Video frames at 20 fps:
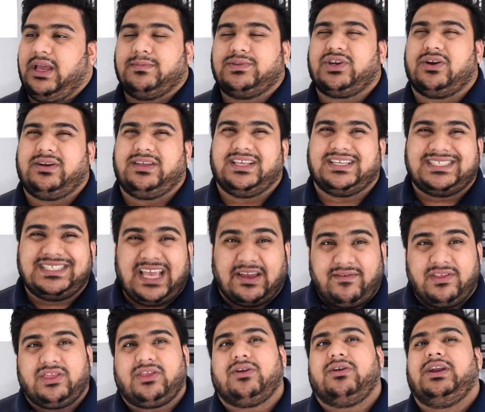I'm sorry, the
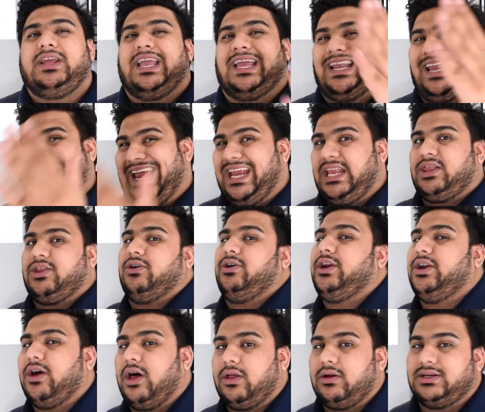$730 and
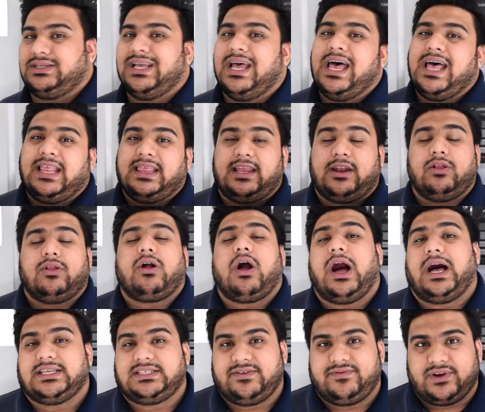$830 that'll
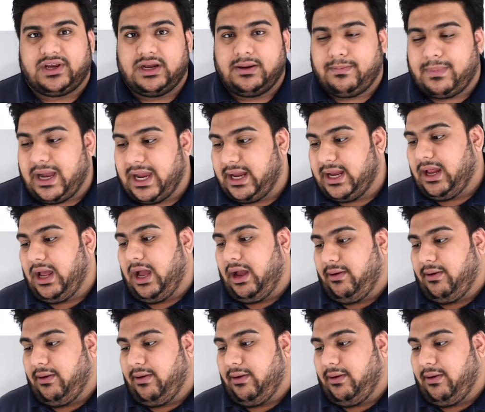cost if you're going to buy it